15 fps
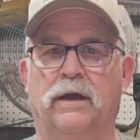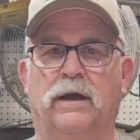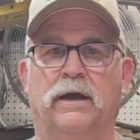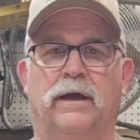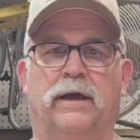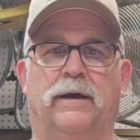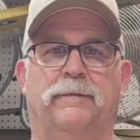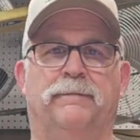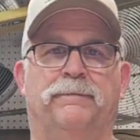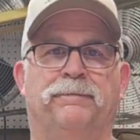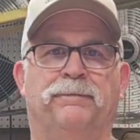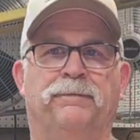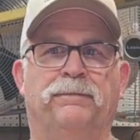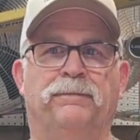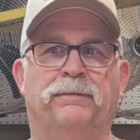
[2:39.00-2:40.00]

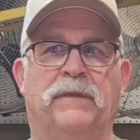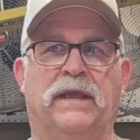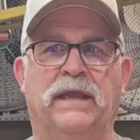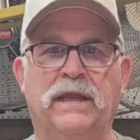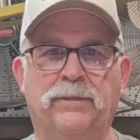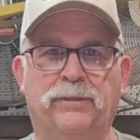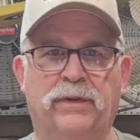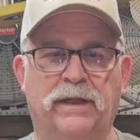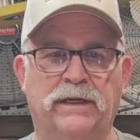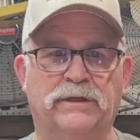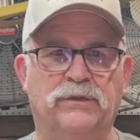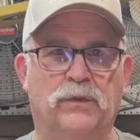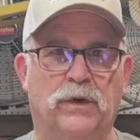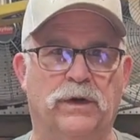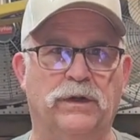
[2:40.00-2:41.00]
Any
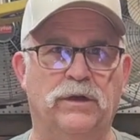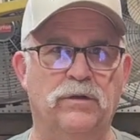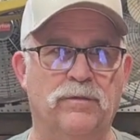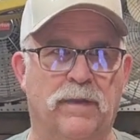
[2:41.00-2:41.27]
place where you